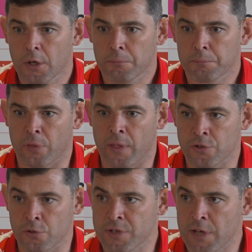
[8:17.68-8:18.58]
But then
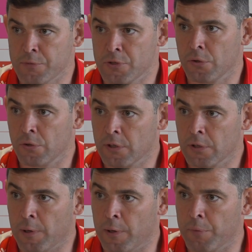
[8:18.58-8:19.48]
sometimes you do need a
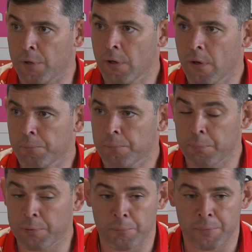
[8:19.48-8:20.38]
plan
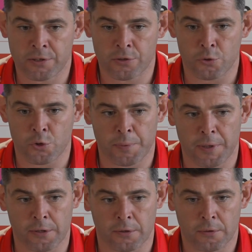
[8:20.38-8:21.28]
B, so to
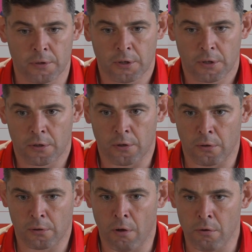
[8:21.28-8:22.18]
speak. And, you know,
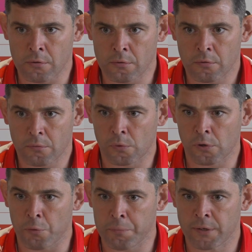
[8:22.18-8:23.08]
Lauren will
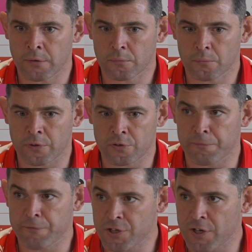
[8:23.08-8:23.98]
come in with some
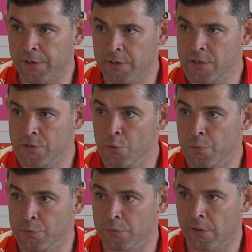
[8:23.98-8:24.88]
fresh ideas there,
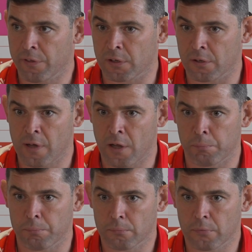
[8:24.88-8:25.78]
which will, I think, can help
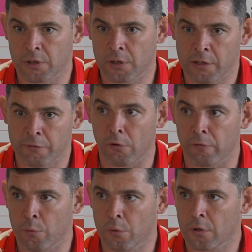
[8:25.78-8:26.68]
evolve
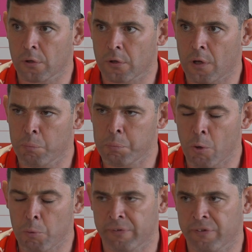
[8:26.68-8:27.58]

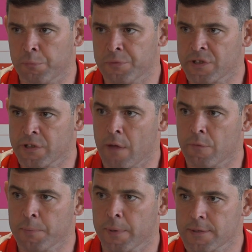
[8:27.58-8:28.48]
our performances in that
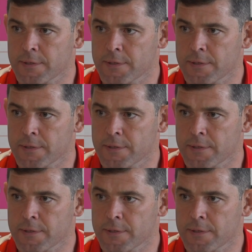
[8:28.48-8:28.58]
respect.